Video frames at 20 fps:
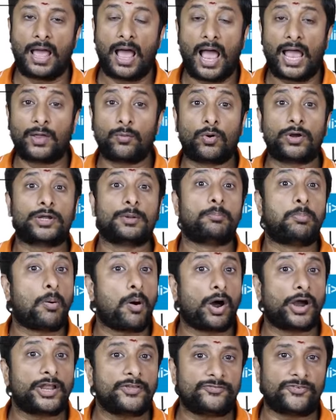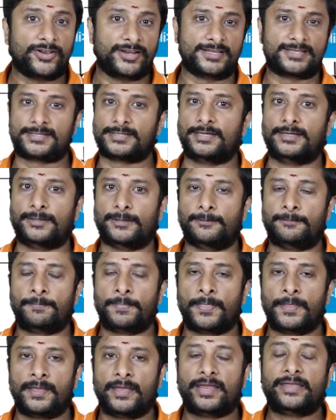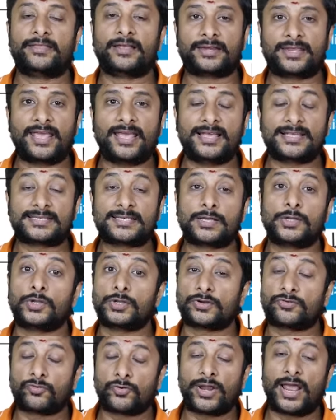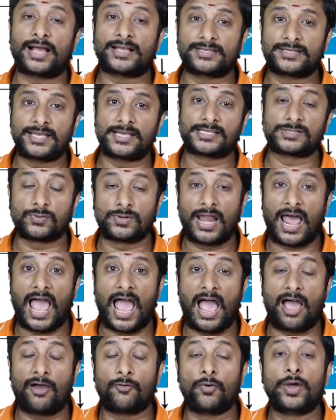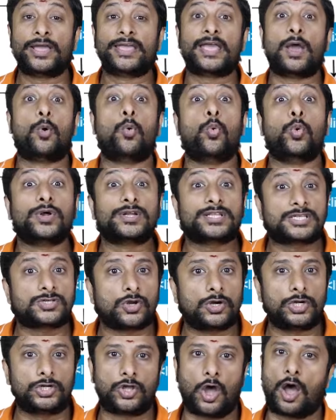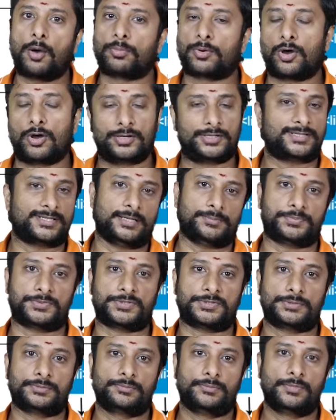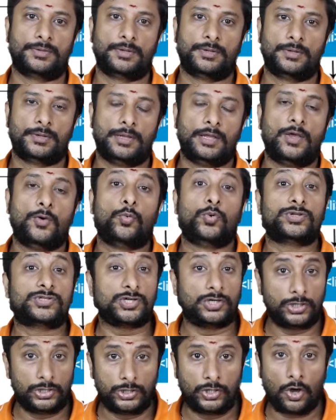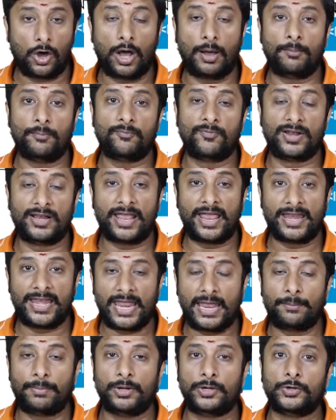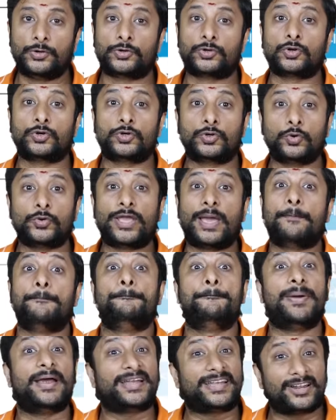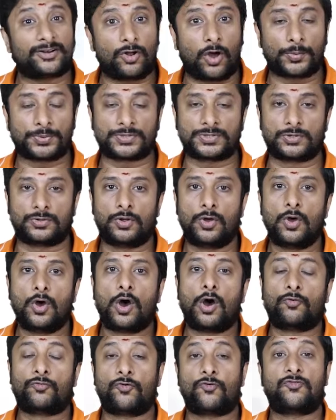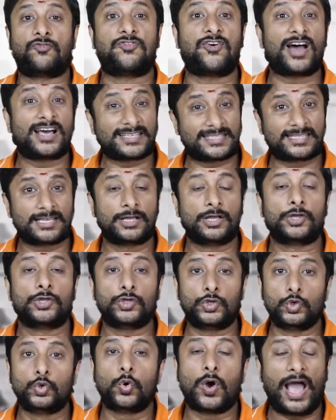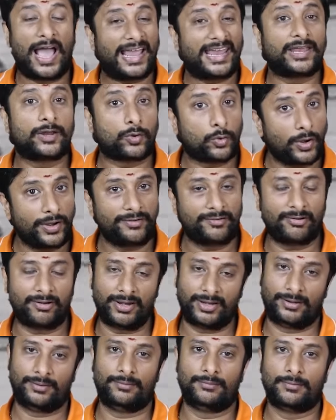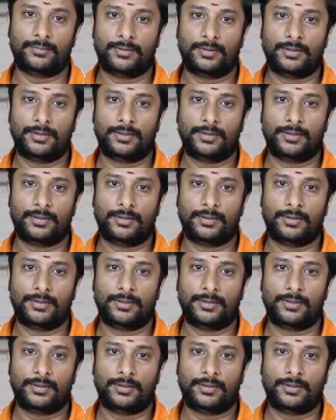I want to modify it, sir. In that case, React.Js will have a virtual DOM concept. Virtual DOM will enable you to do a better option of a fast UI rendering.